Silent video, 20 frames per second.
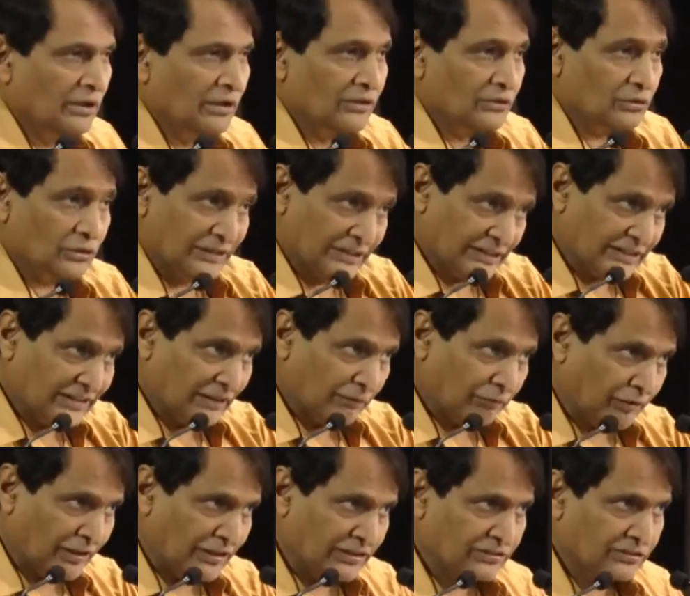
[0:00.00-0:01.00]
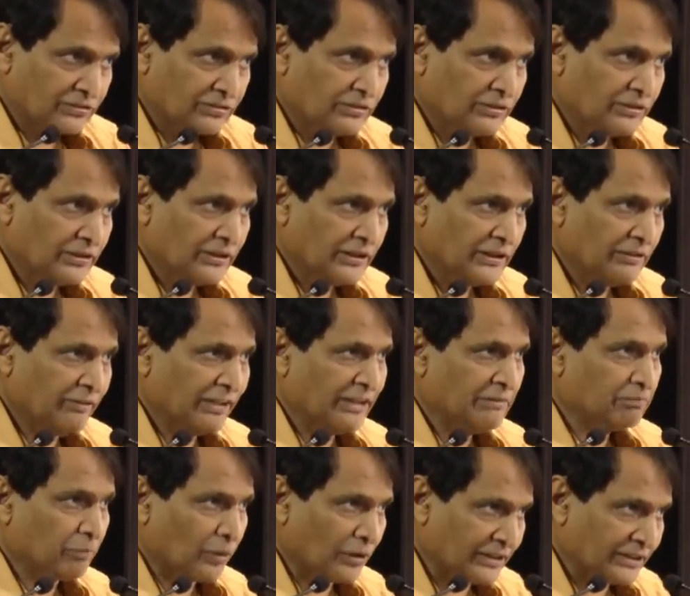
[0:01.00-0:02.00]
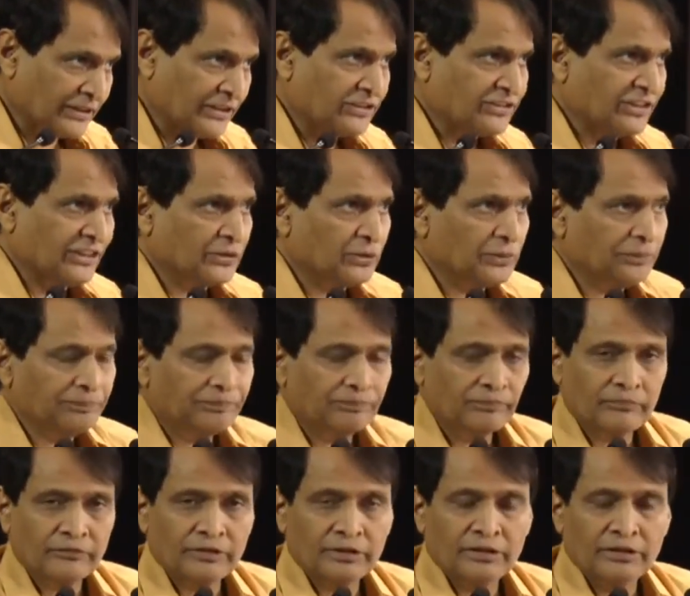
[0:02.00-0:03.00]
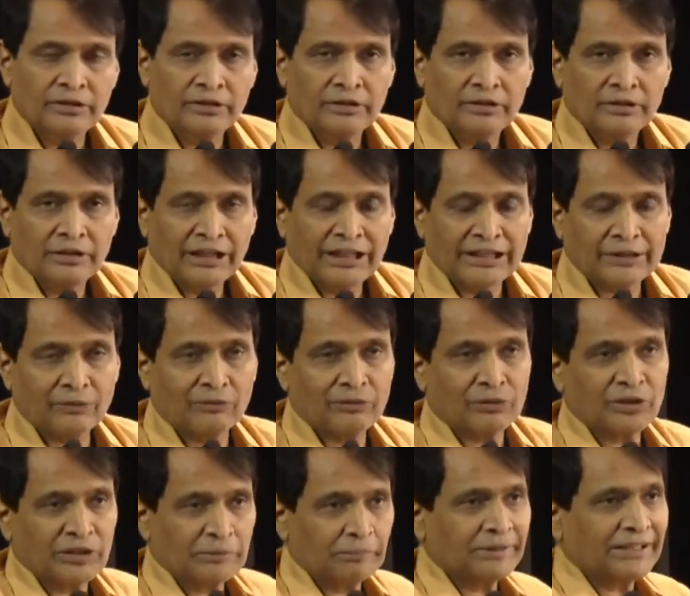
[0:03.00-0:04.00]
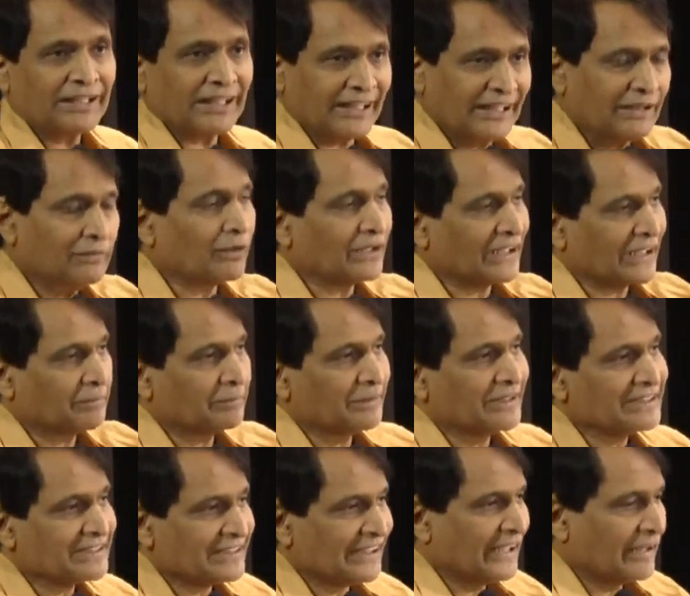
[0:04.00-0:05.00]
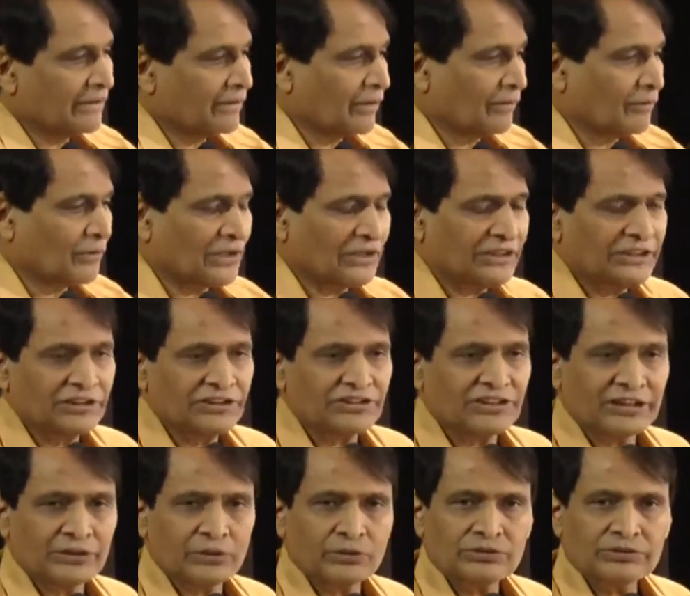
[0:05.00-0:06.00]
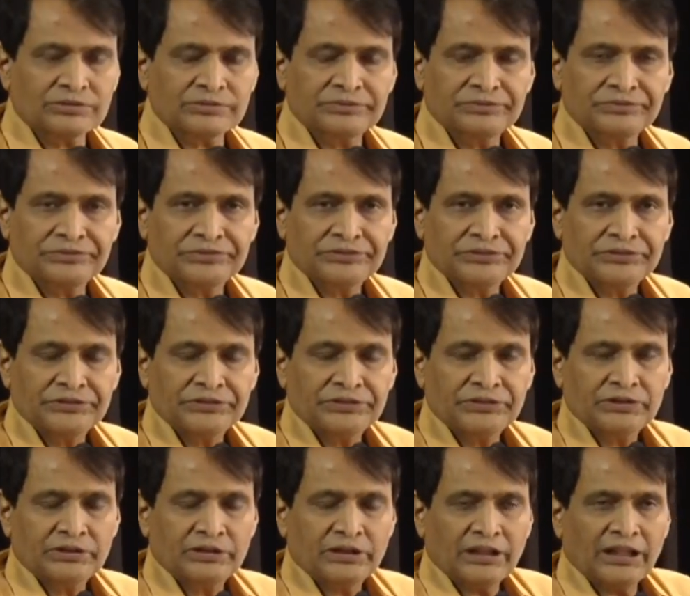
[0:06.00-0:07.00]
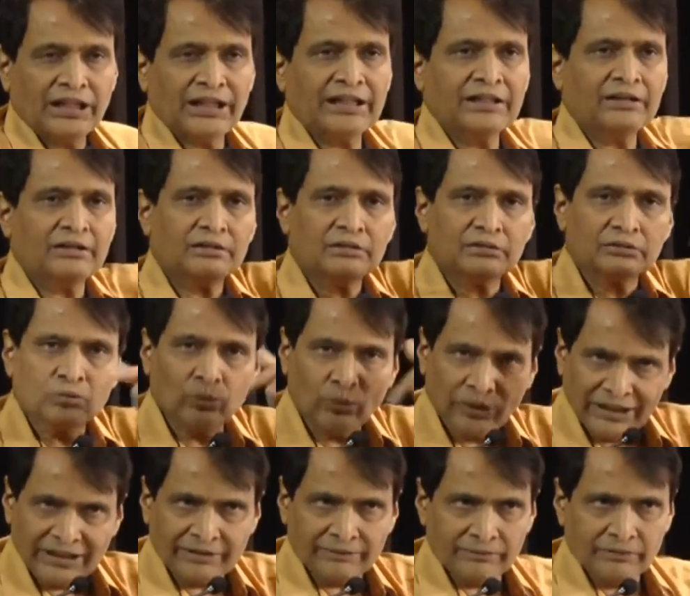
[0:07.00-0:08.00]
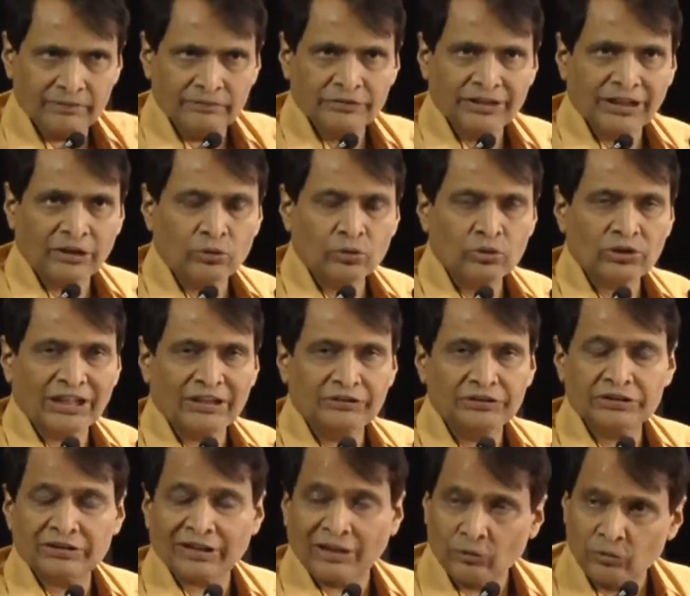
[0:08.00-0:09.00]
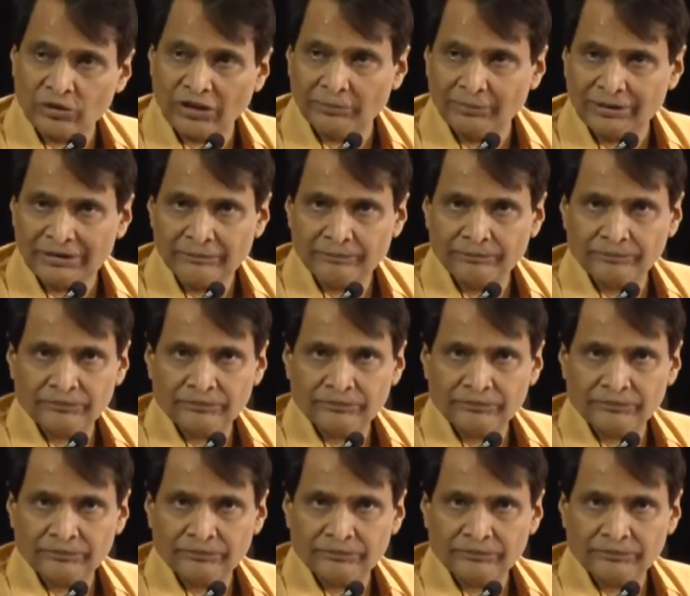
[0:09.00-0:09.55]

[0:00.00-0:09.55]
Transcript: So this is the first very important initiative. I don't want to repeat again what has been said, what are initiatives. And today we are going to have this roundtable